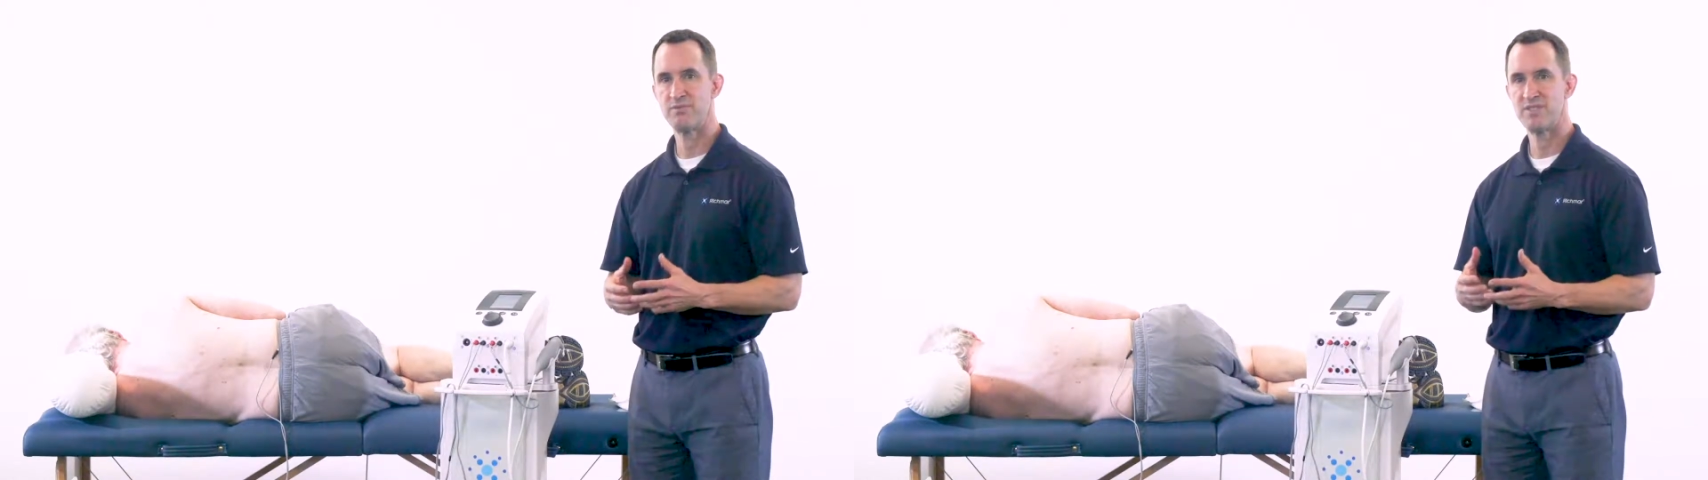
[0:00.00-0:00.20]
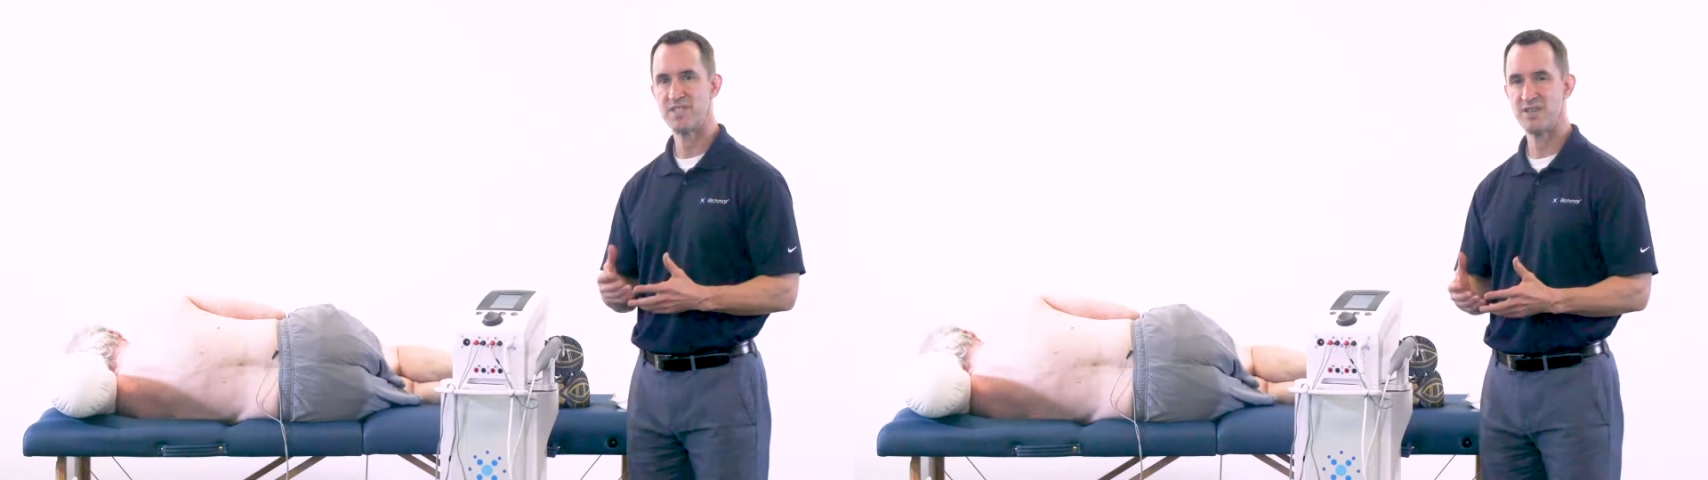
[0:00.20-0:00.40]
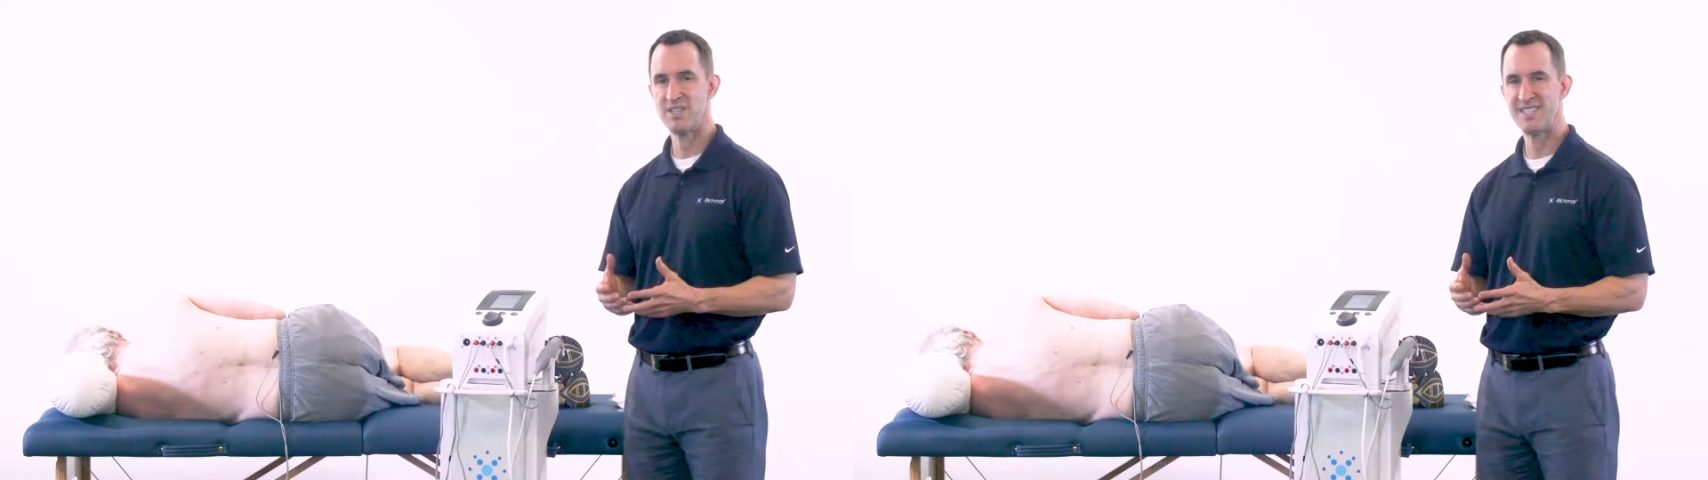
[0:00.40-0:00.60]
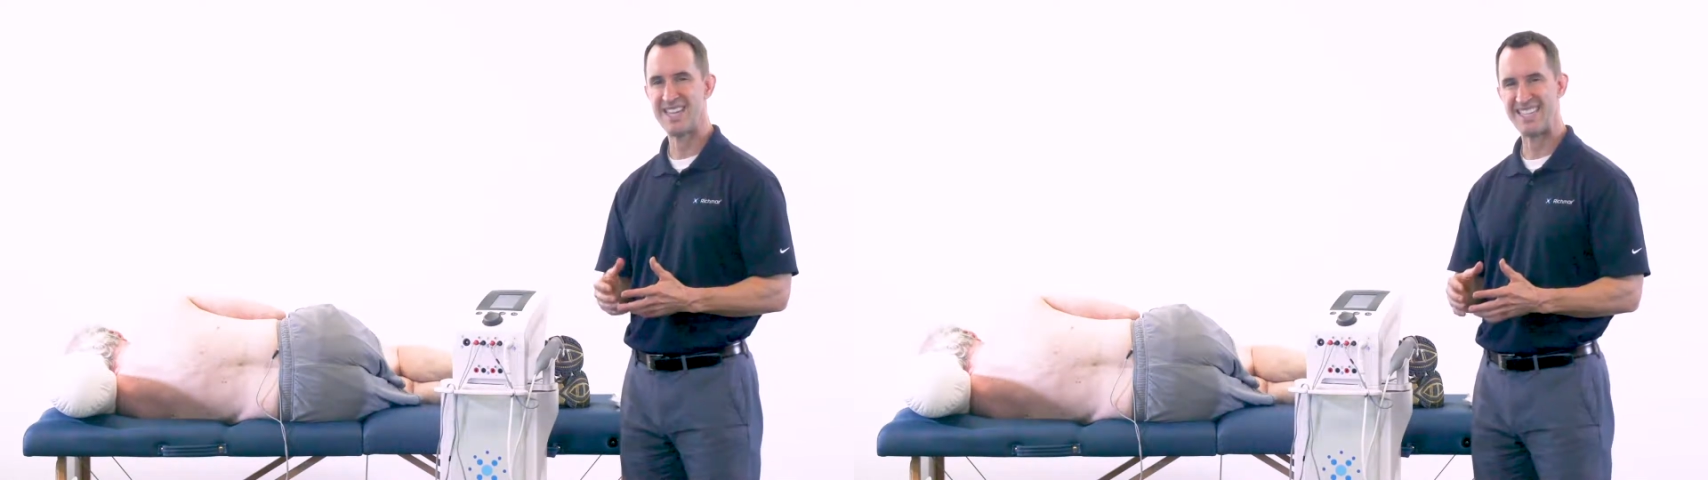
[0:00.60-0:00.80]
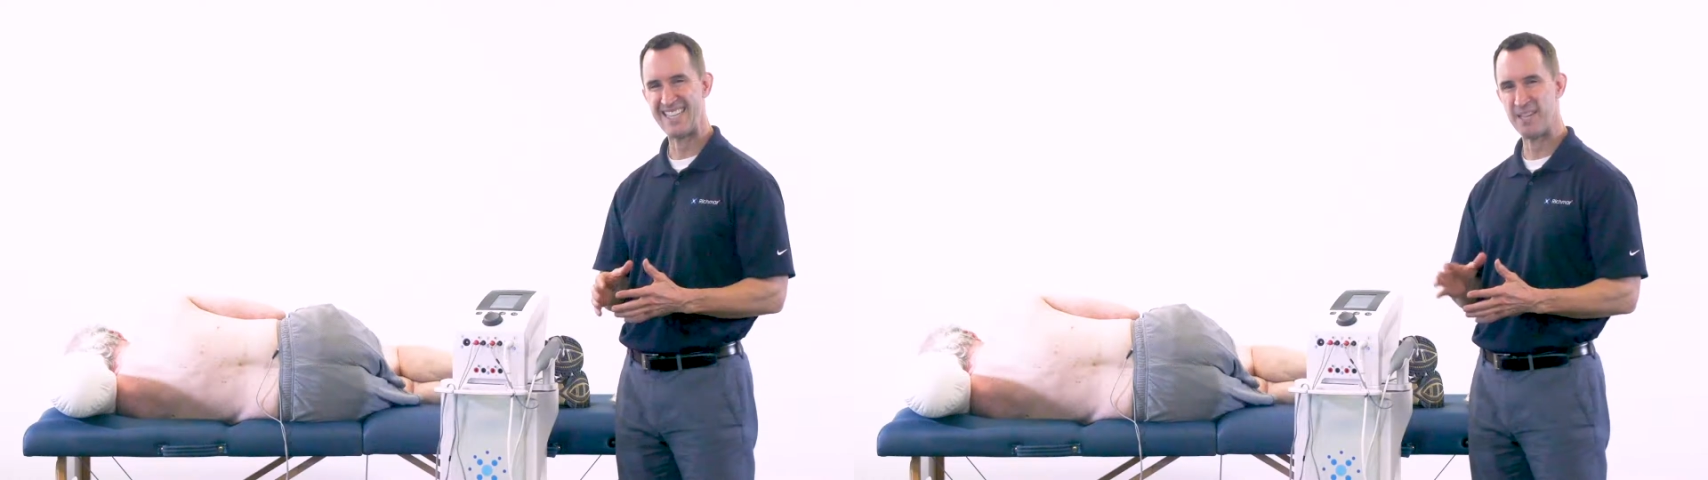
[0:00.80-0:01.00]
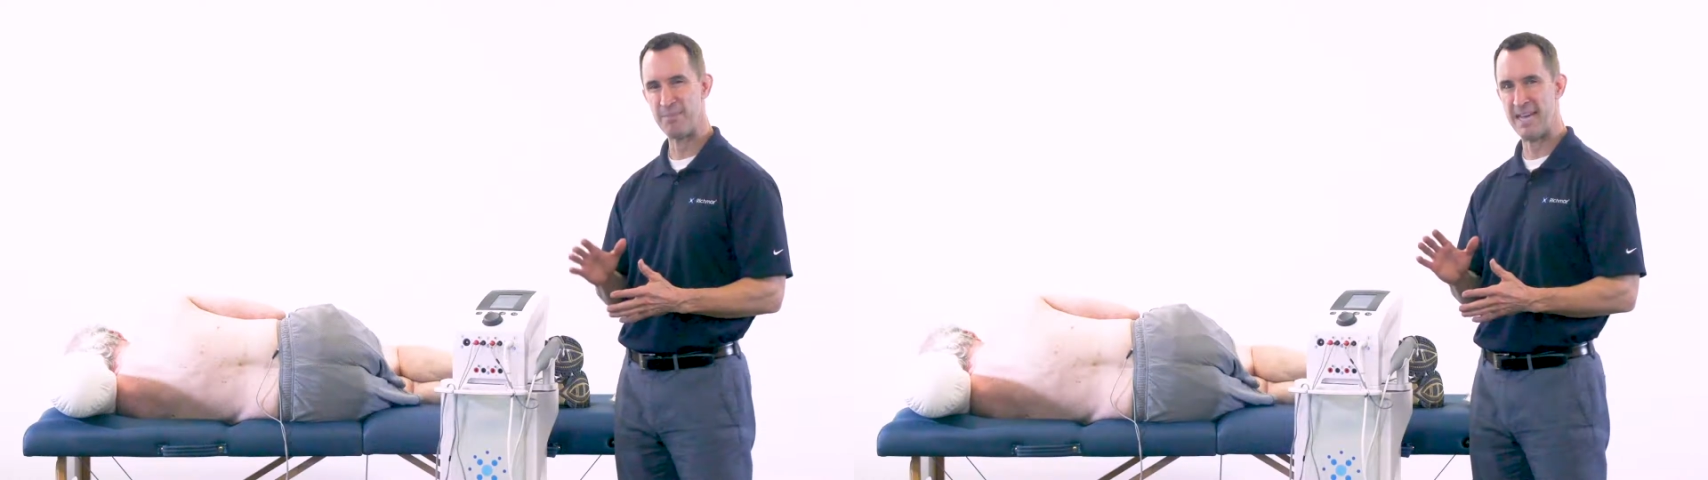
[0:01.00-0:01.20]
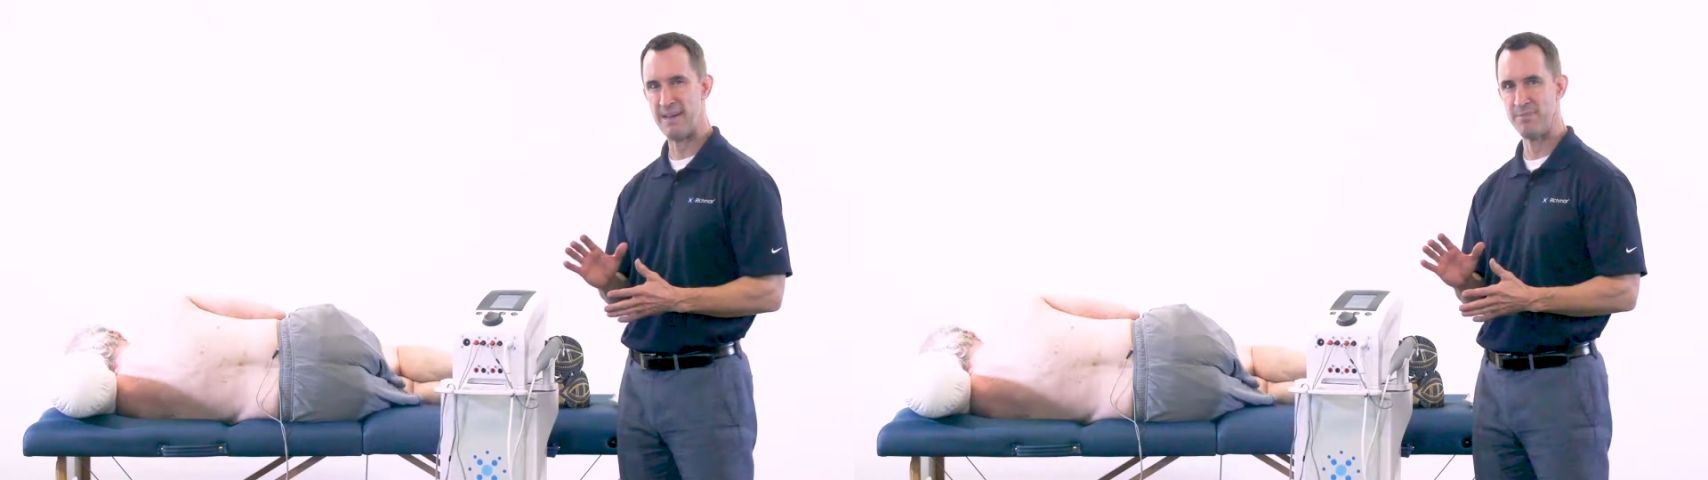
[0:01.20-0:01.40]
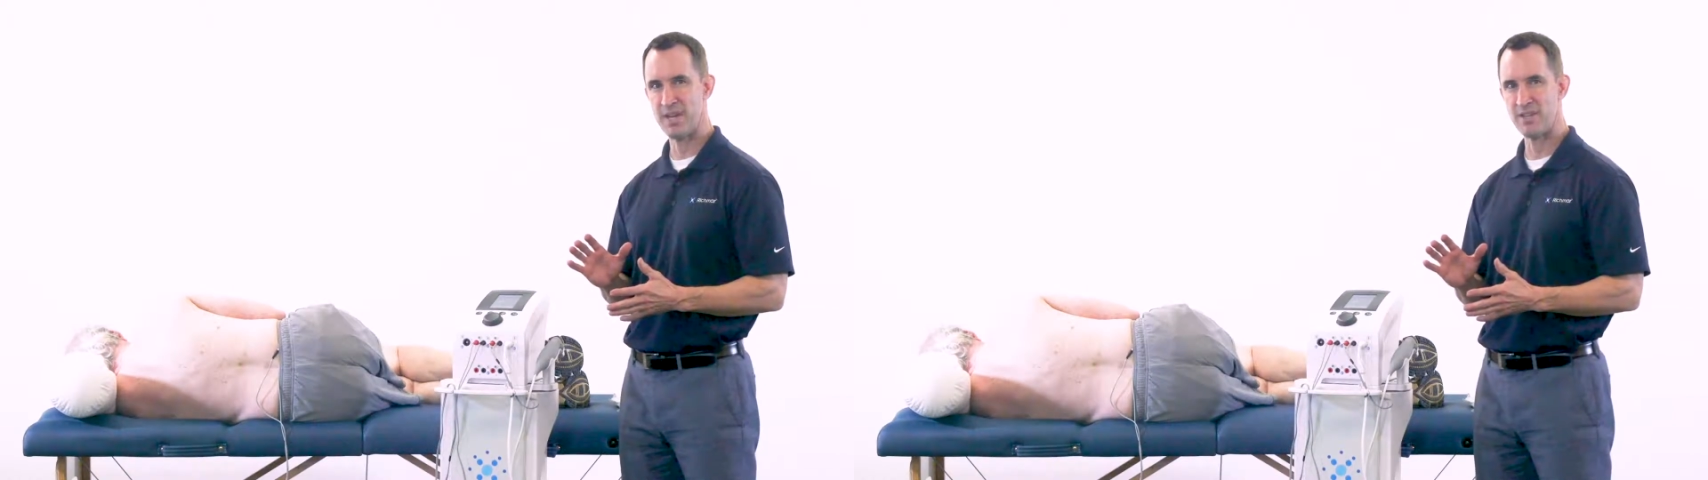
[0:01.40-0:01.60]
facilitate hip
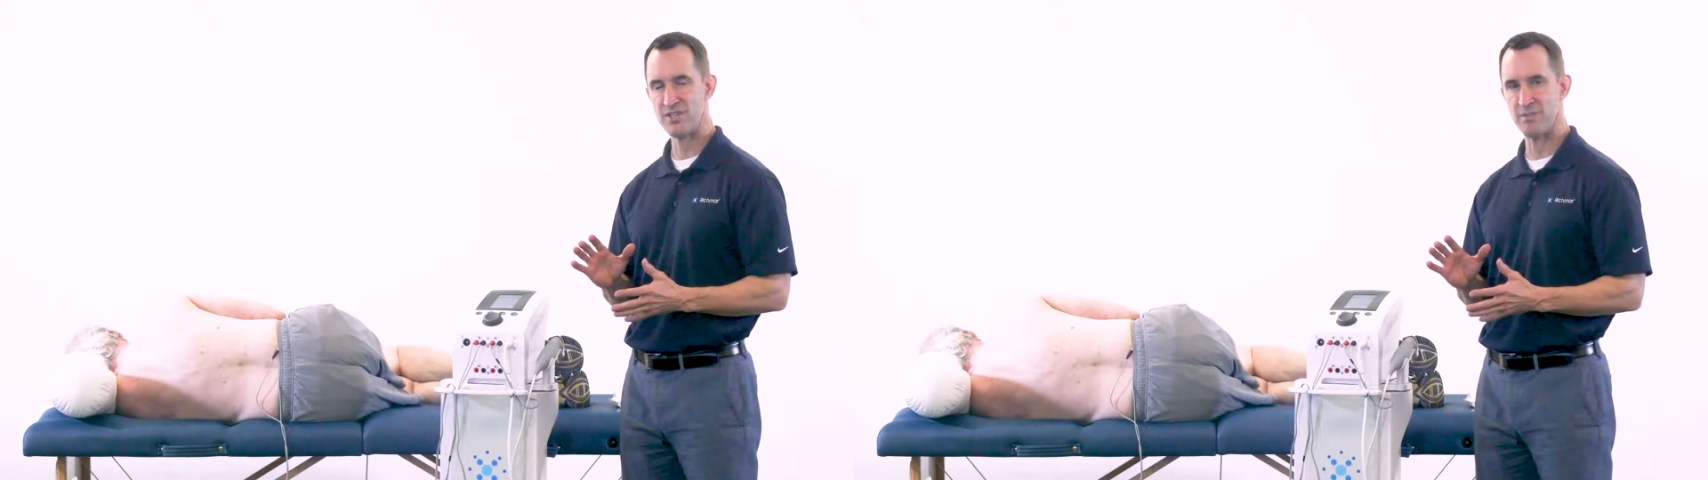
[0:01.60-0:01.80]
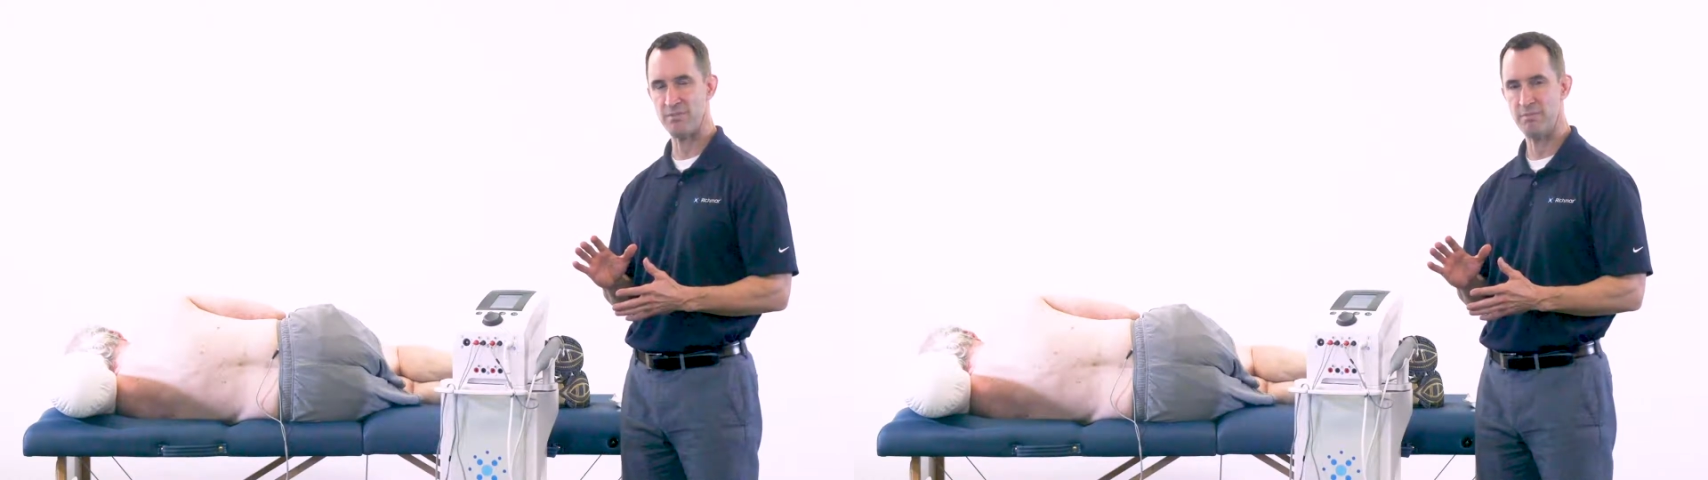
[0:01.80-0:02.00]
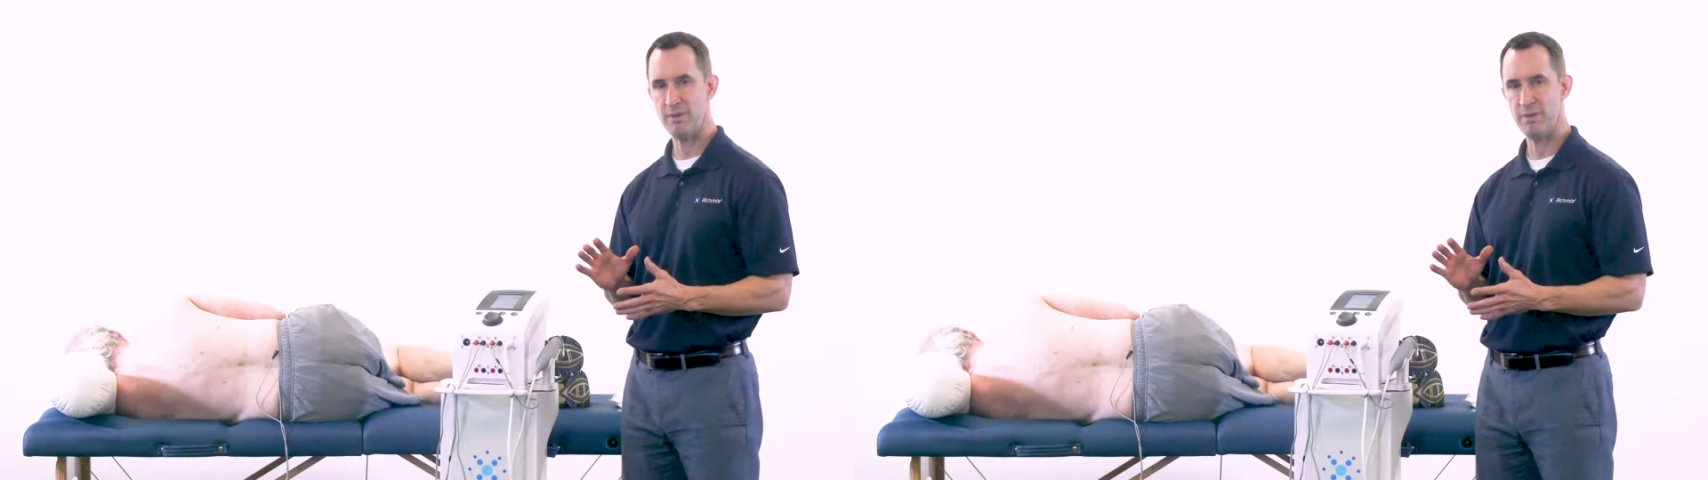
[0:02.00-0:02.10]
abduction.